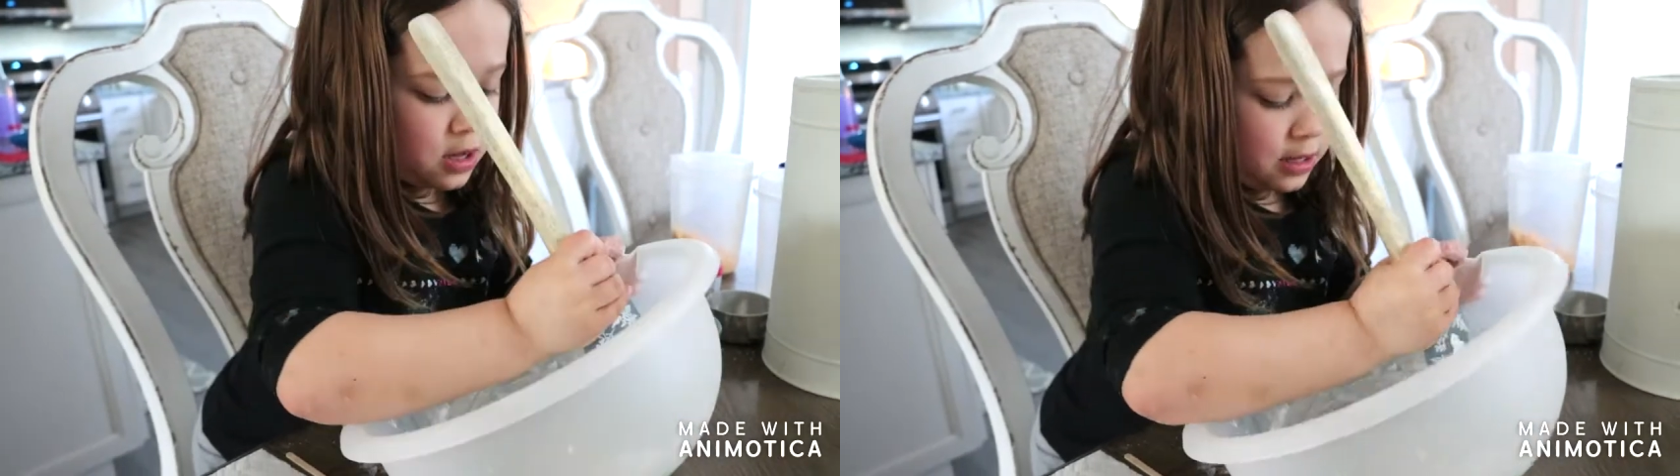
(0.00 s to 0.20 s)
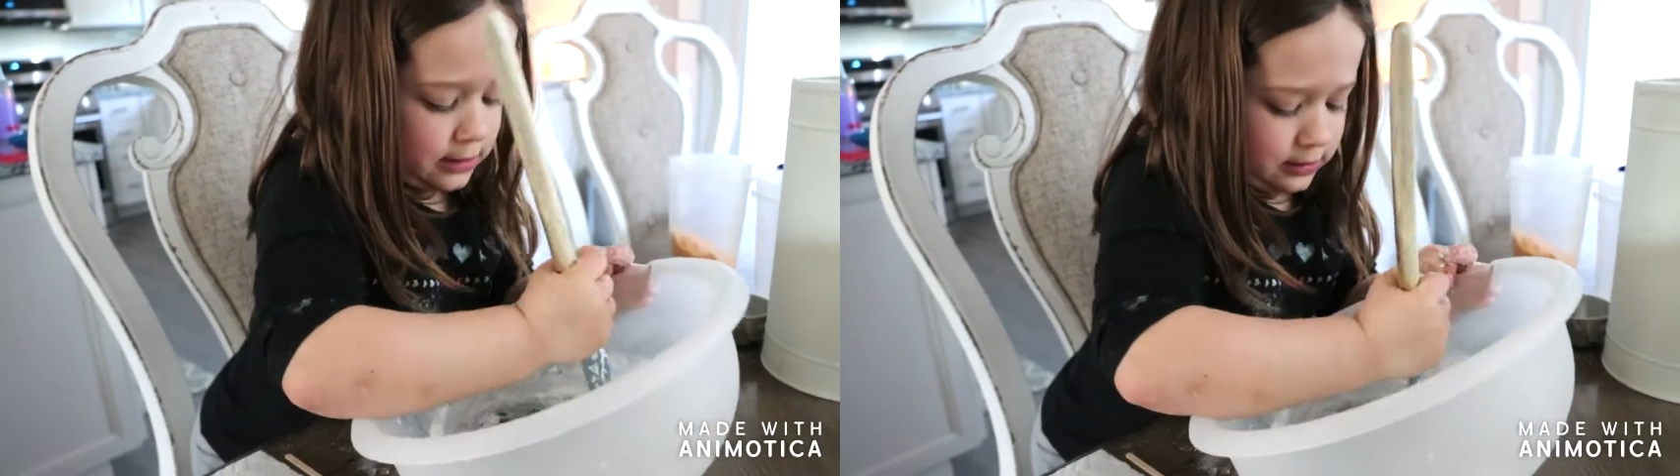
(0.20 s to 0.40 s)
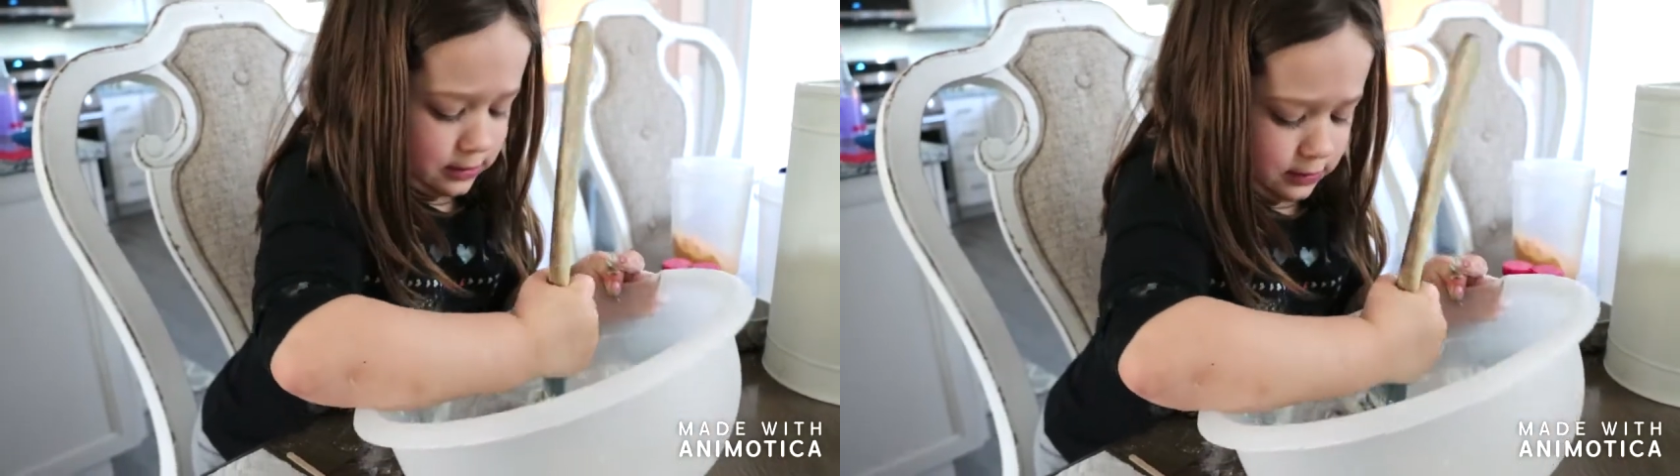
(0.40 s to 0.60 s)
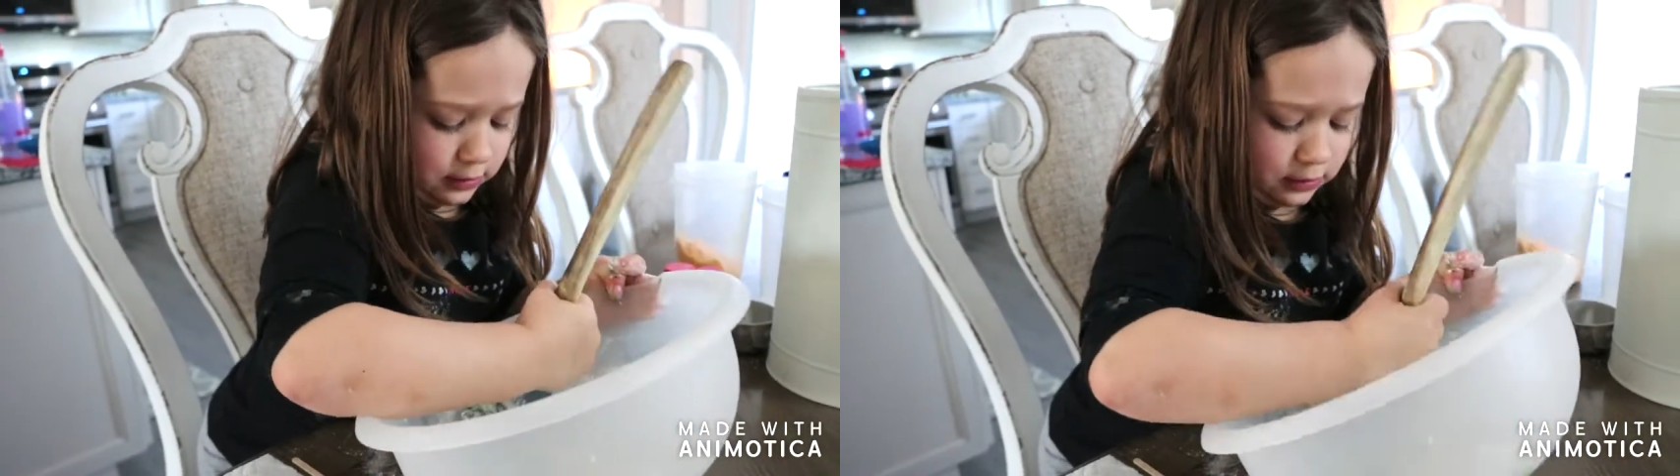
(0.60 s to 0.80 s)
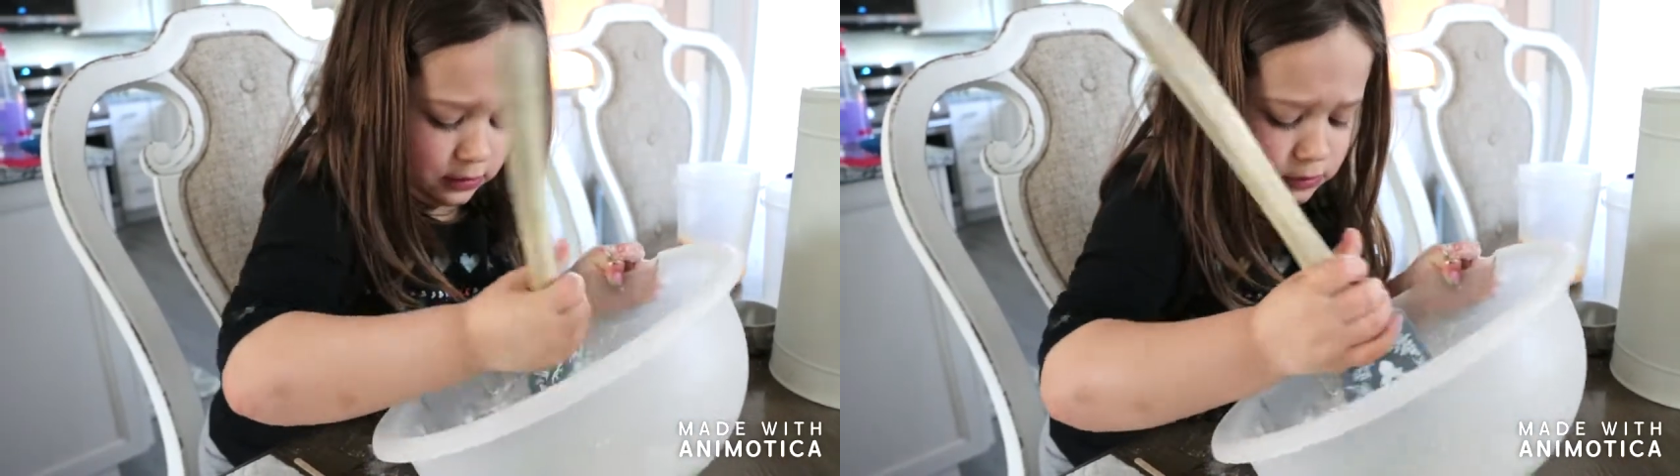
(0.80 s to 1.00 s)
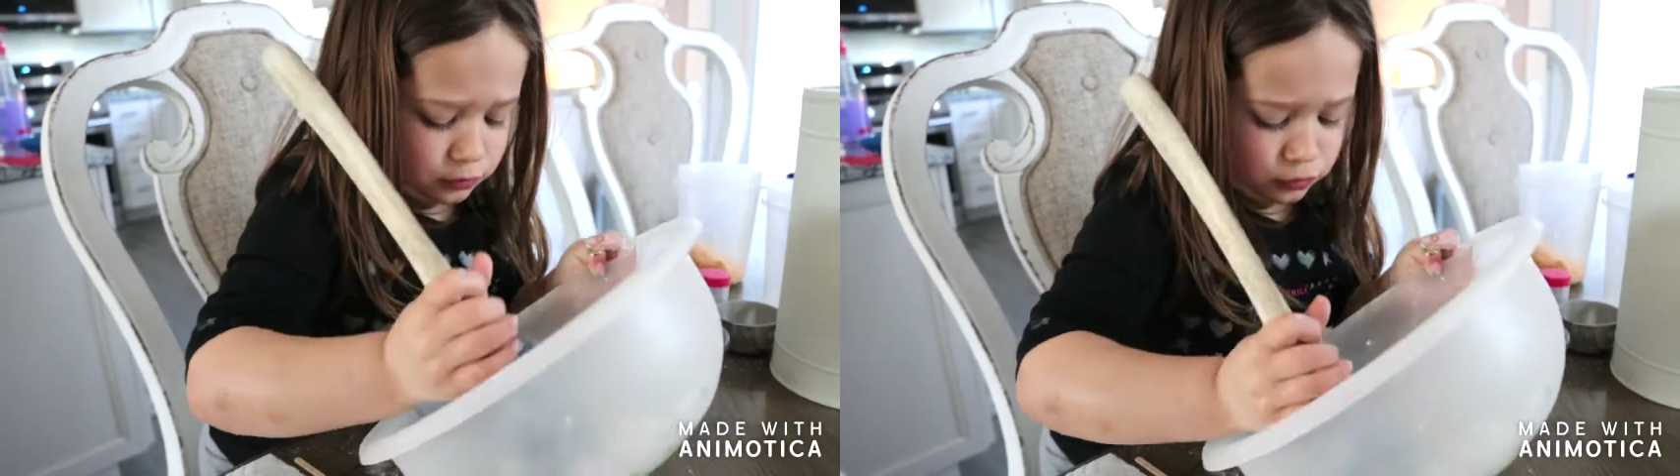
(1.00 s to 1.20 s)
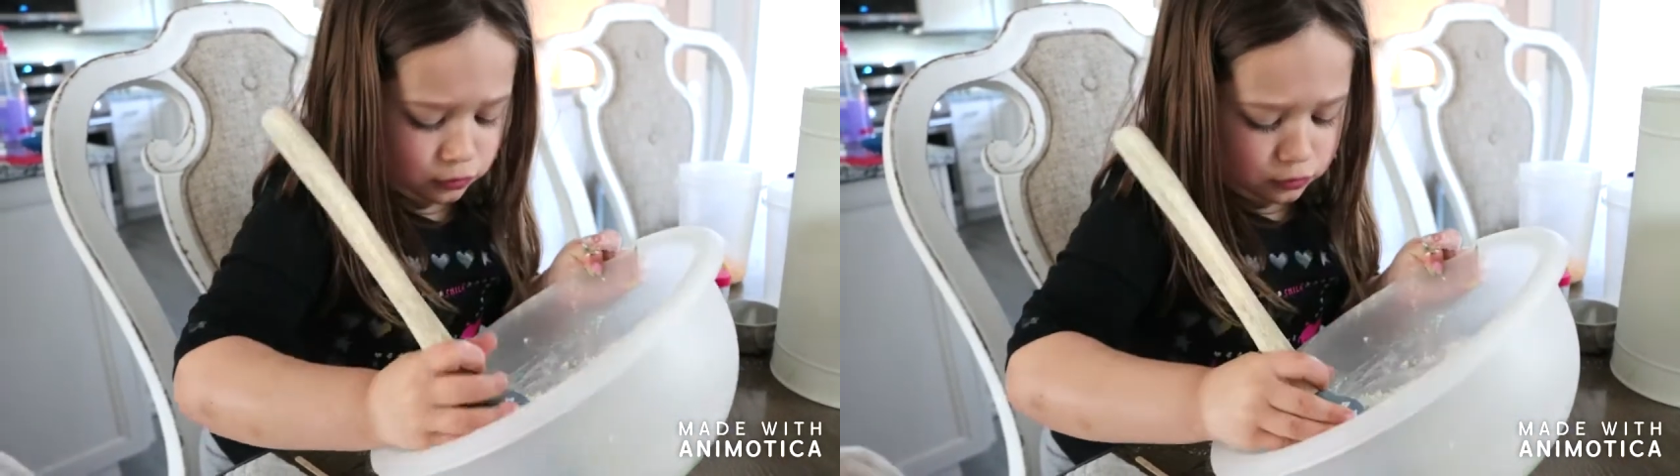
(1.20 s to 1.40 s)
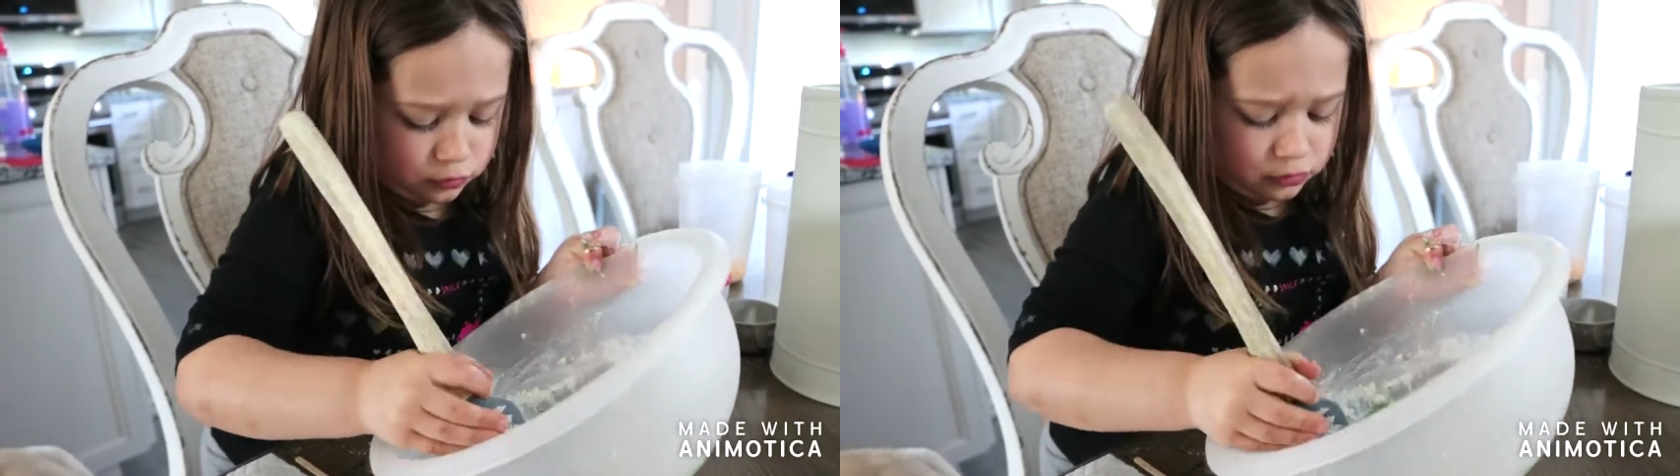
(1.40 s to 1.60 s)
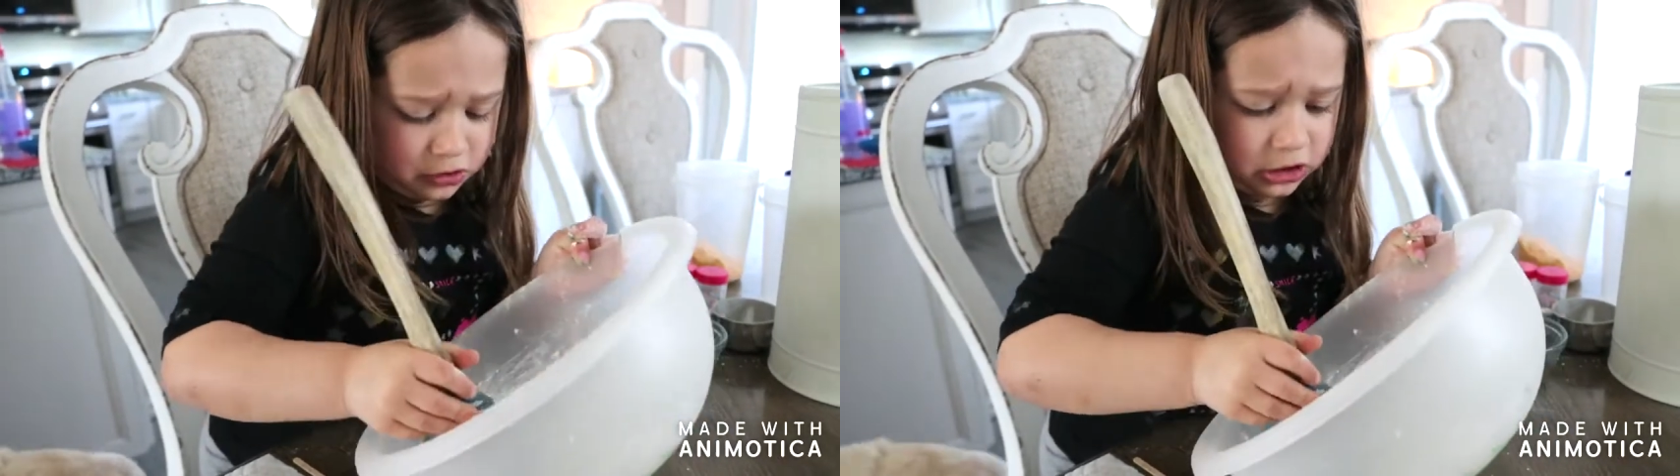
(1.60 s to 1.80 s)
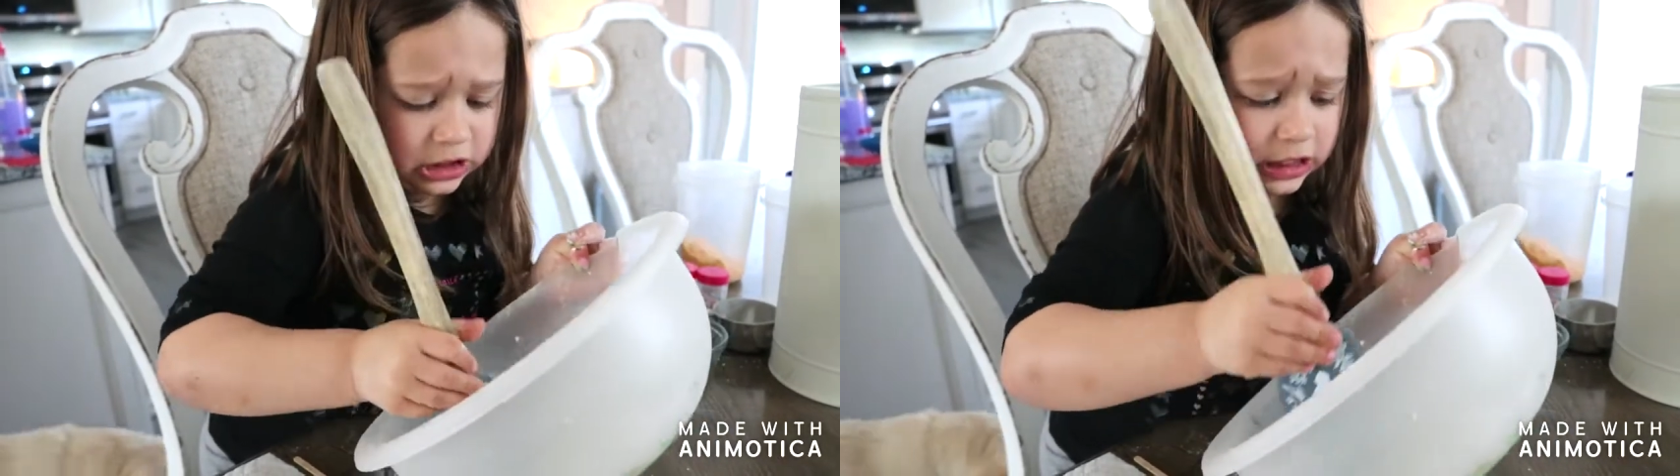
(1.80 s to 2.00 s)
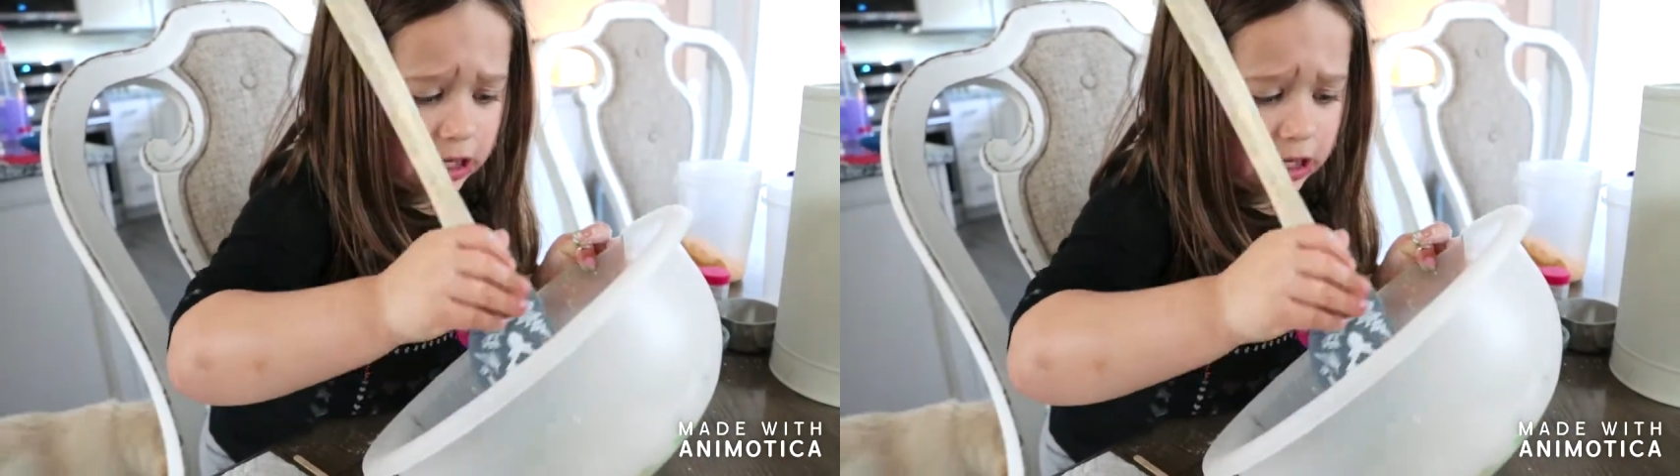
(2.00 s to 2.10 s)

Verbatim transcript: I'm super gonna put strong. it